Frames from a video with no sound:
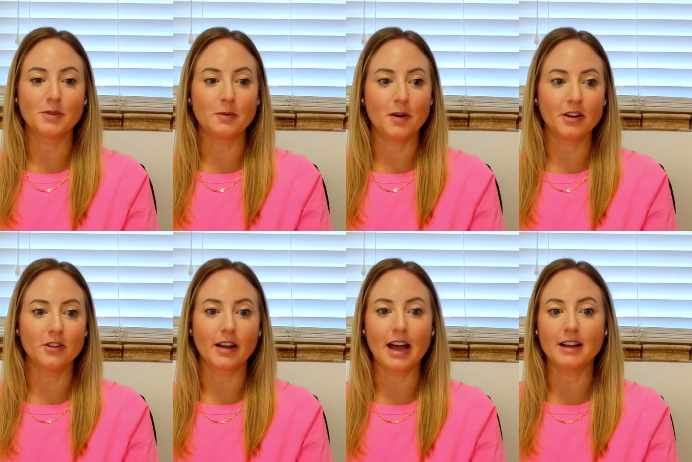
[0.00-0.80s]
We want to
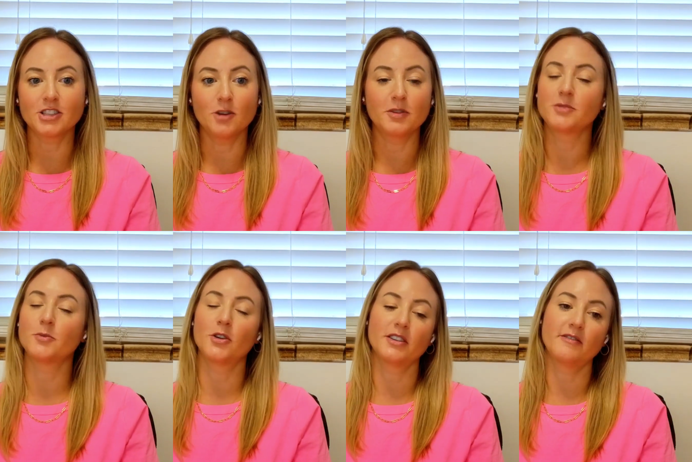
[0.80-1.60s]
look at so much
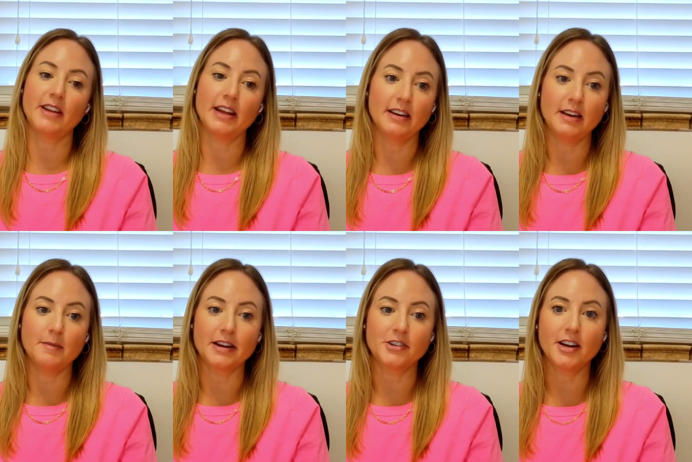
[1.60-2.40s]
more than vanity
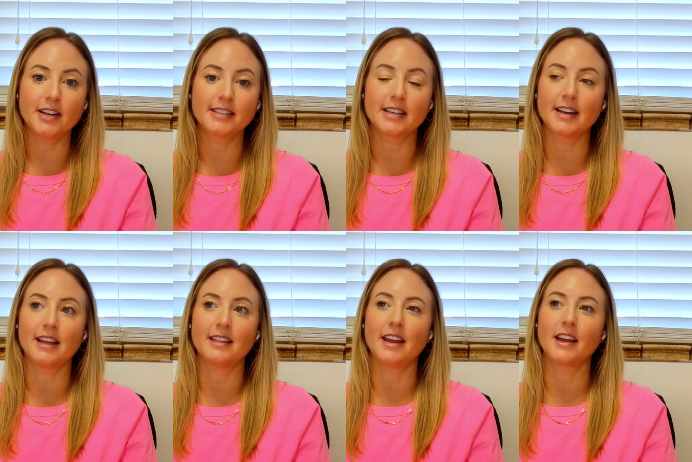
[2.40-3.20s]
metrics. And
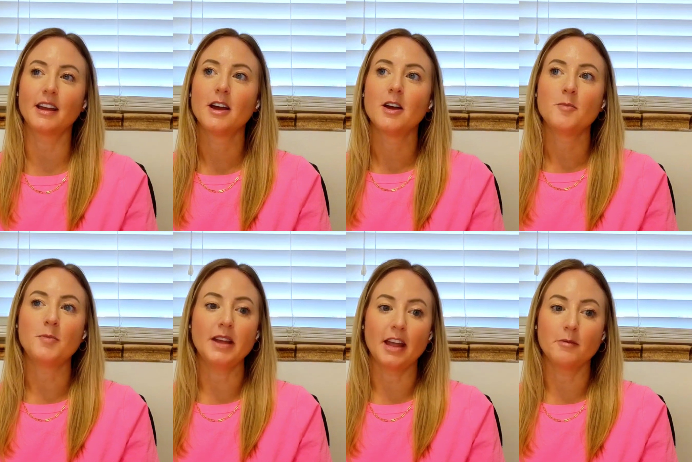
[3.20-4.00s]
I think
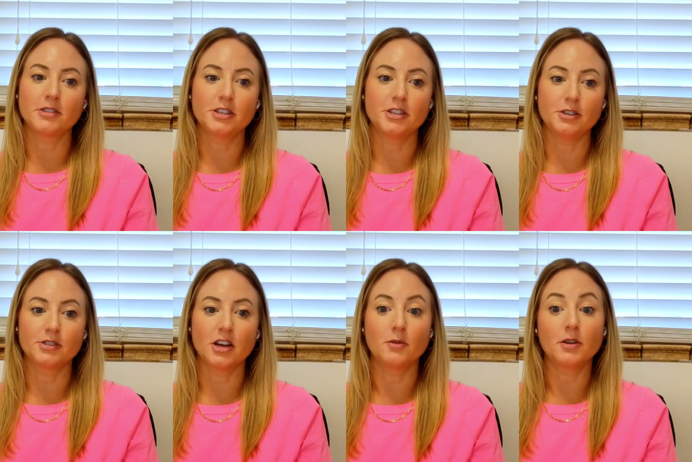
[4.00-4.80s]
being able to do
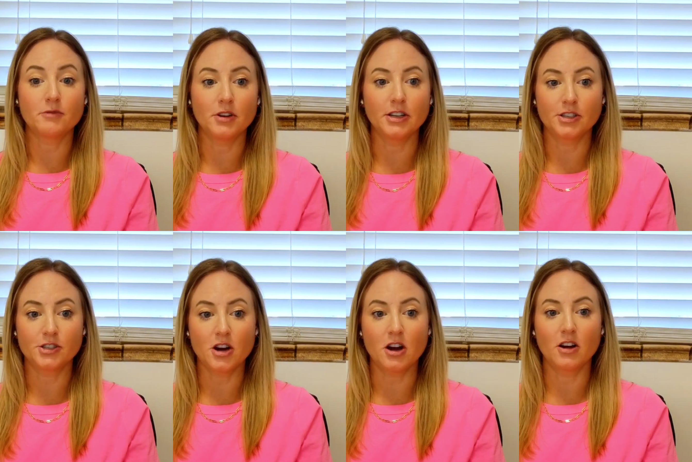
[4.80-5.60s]
so with really
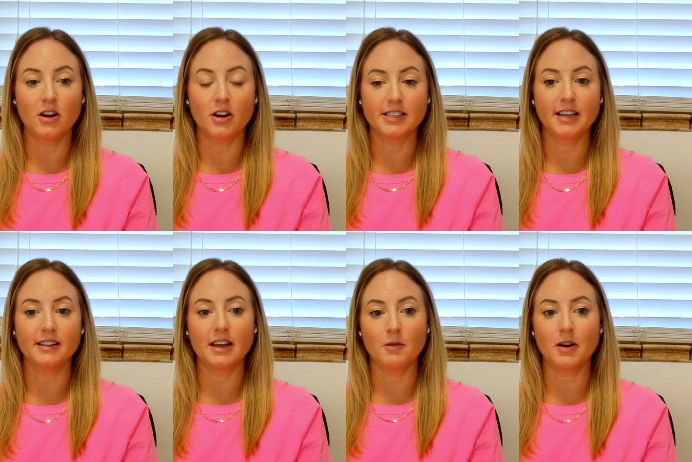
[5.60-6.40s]
strong
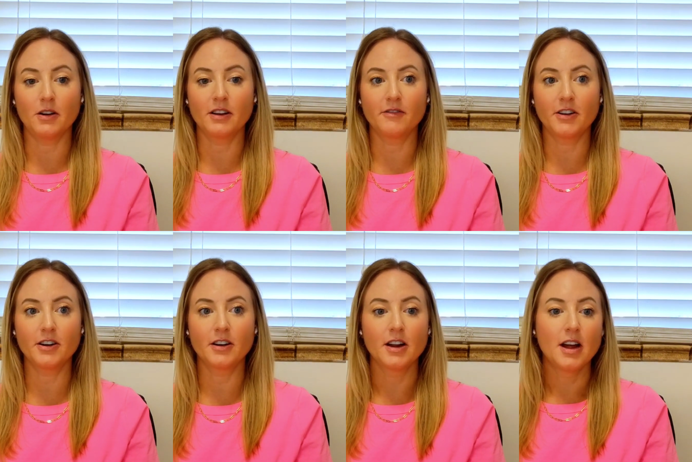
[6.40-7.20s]
content that will
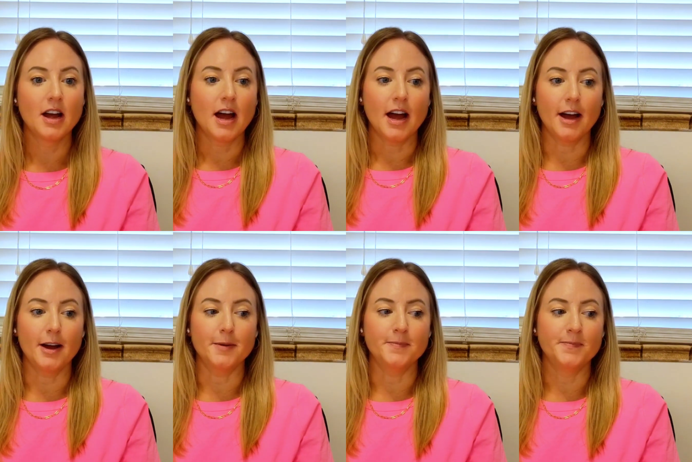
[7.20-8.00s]
convert,
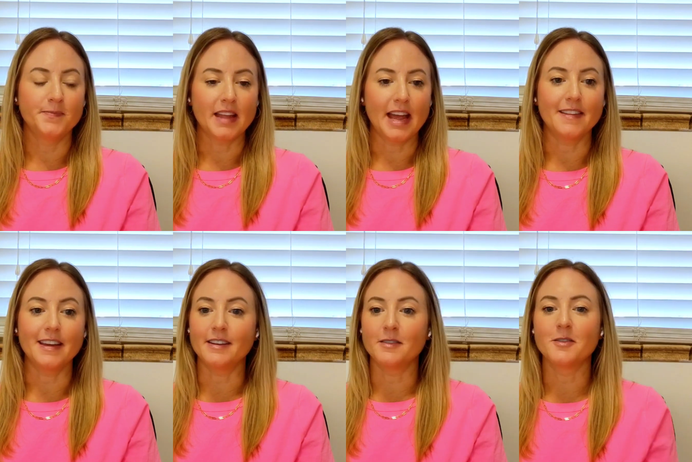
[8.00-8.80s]
and
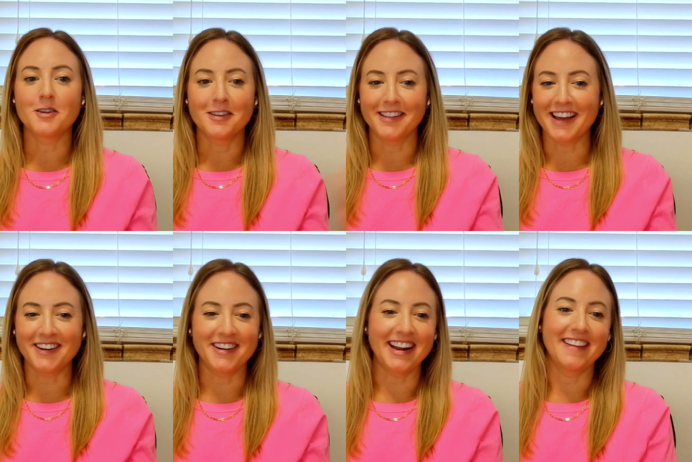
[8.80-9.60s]
then
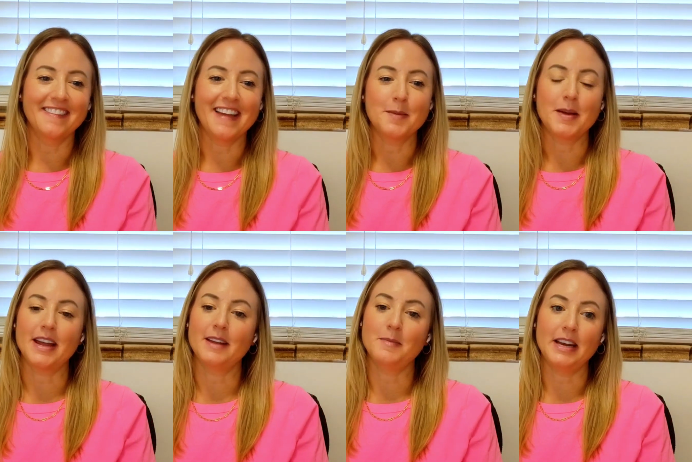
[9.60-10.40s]
layering in that
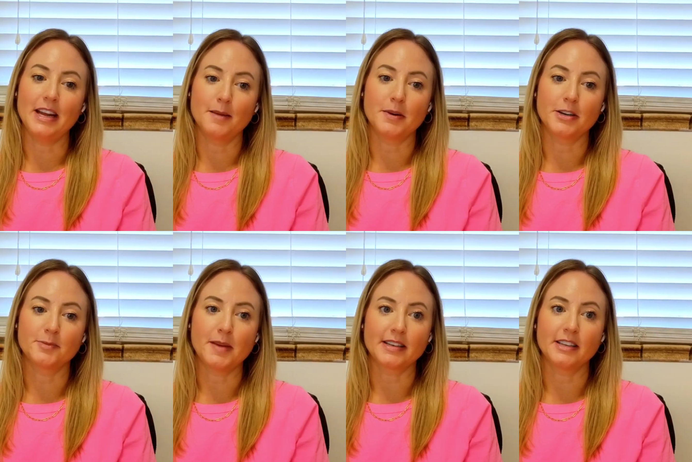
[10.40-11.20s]
paid media
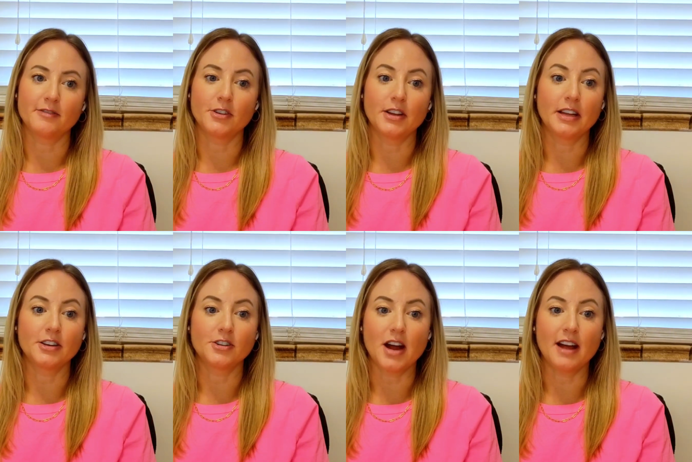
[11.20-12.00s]
perspective really
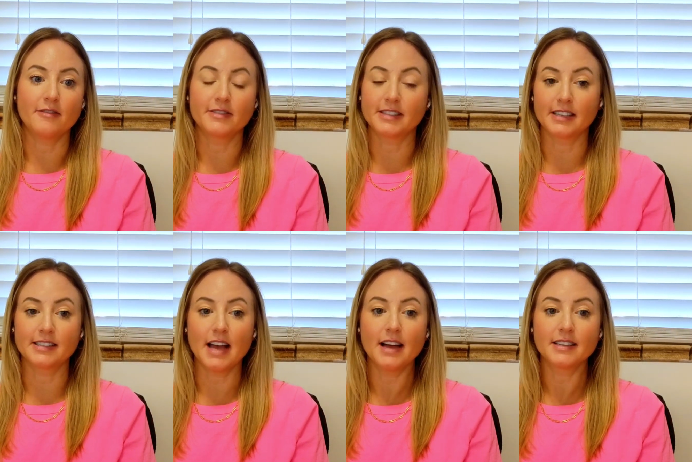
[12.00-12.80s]
can drive
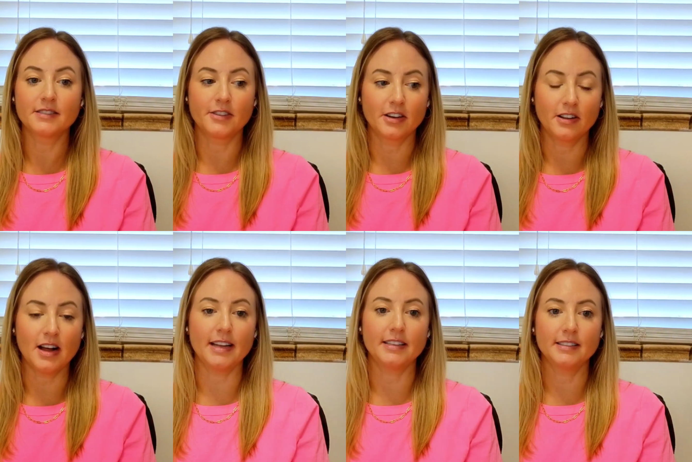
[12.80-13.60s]
success for
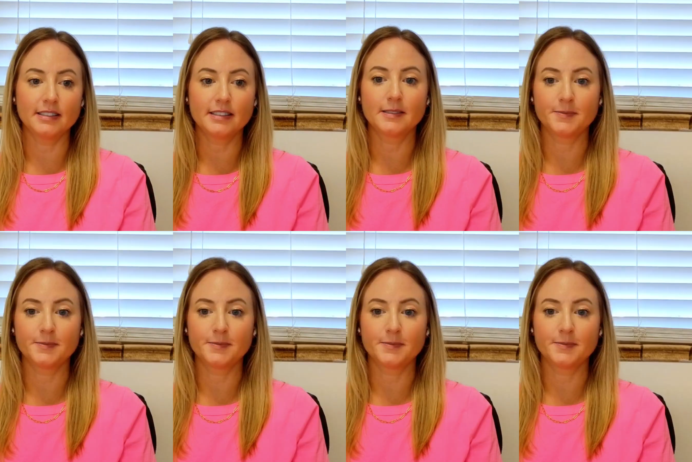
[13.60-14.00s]
clients.